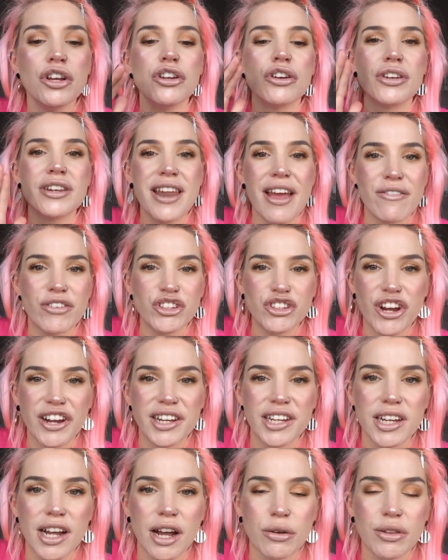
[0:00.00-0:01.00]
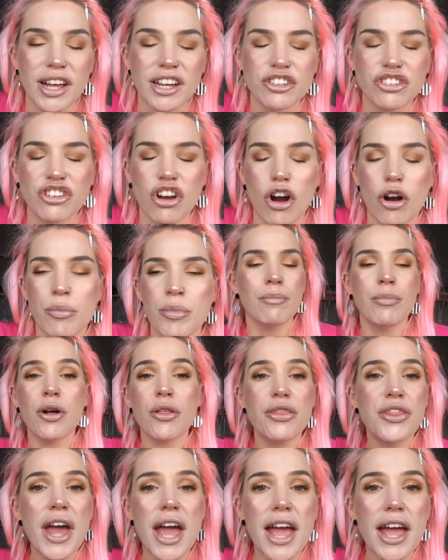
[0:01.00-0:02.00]
You're never checking out that shop.
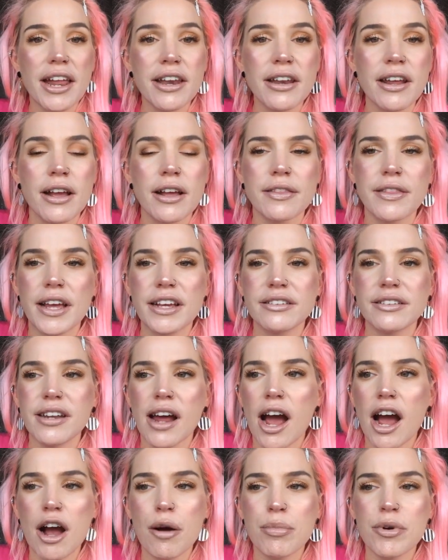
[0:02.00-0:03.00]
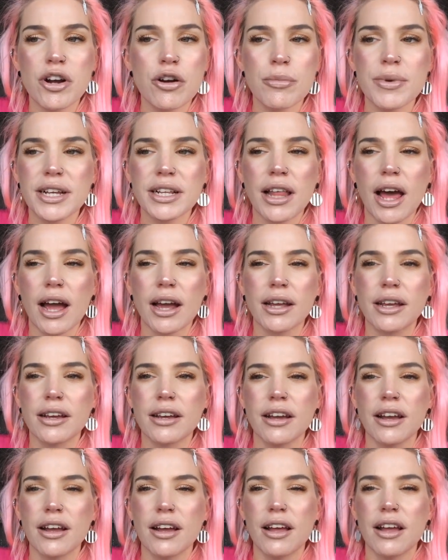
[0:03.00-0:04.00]
But then they start becoming
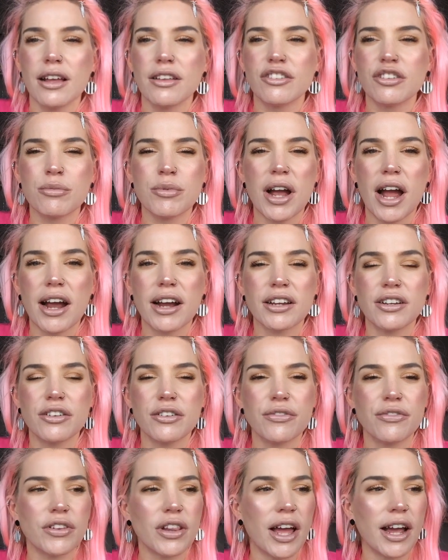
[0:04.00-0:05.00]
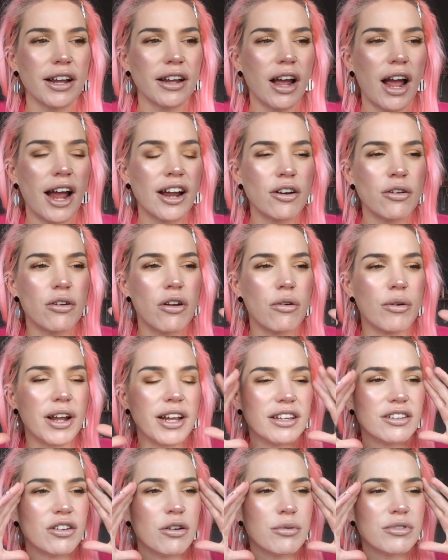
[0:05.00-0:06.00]
like some kind of, like, I don't know,
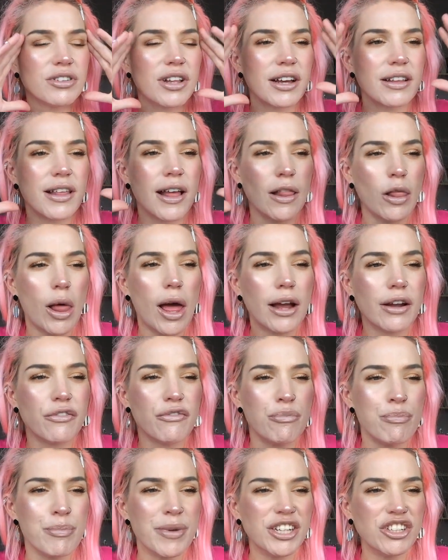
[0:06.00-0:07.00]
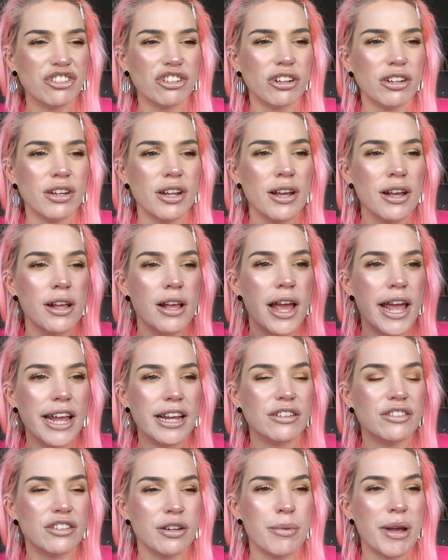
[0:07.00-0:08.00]
it's almost like their life mission
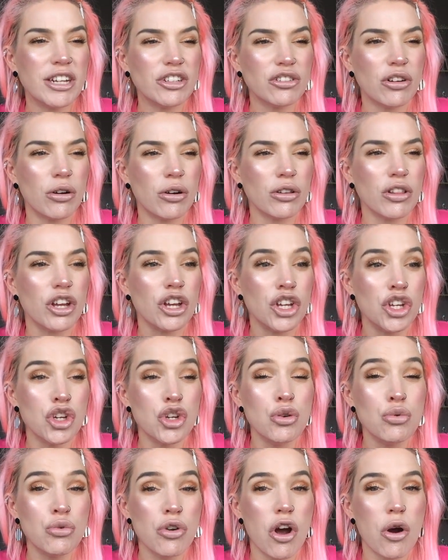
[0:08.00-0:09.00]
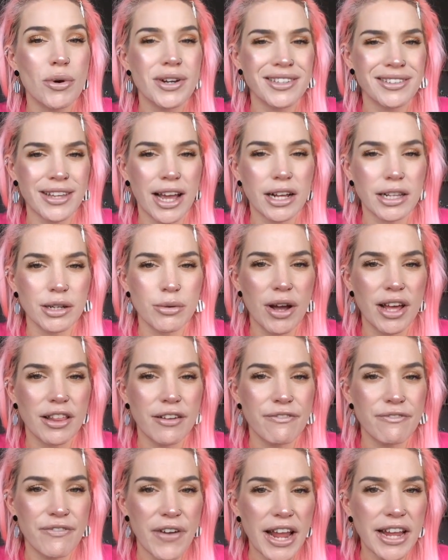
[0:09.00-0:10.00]
is to make sure that you know exactly where
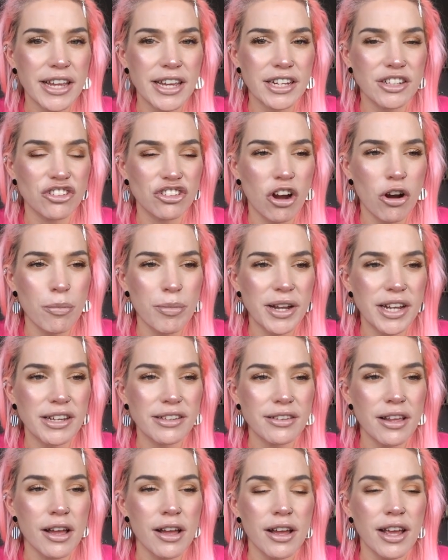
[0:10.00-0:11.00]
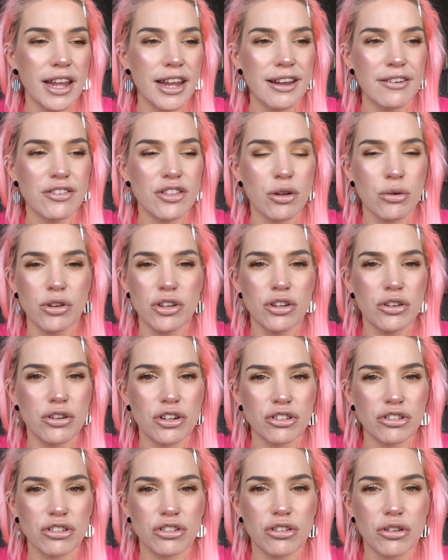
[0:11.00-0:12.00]
the fecking shop is, even though you
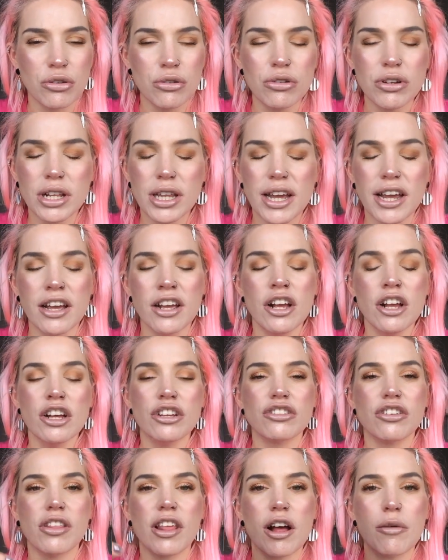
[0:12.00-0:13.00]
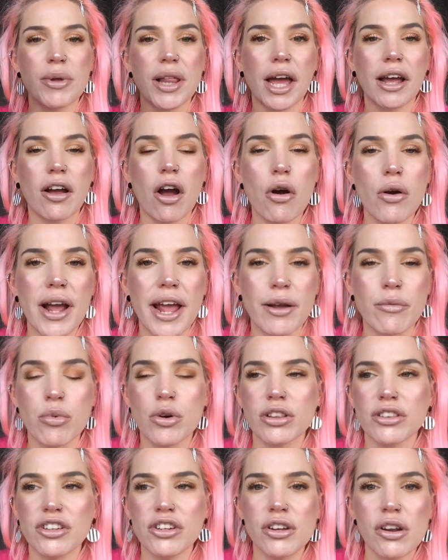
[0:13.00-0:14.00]
can just Google it. So they'll be like, okay,
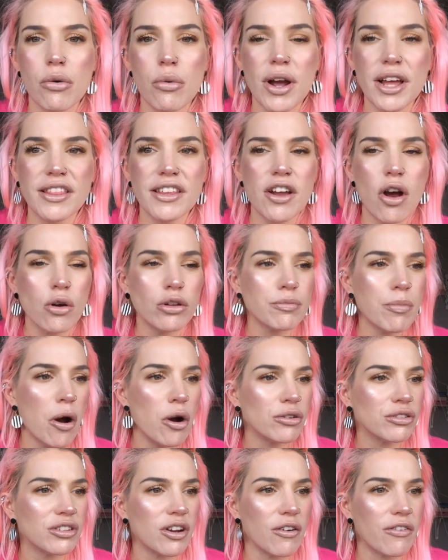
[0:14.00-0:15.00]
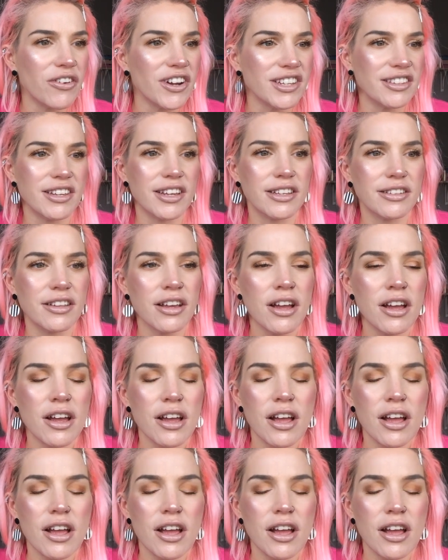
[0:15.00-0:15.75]
well, do you know where the old post office is?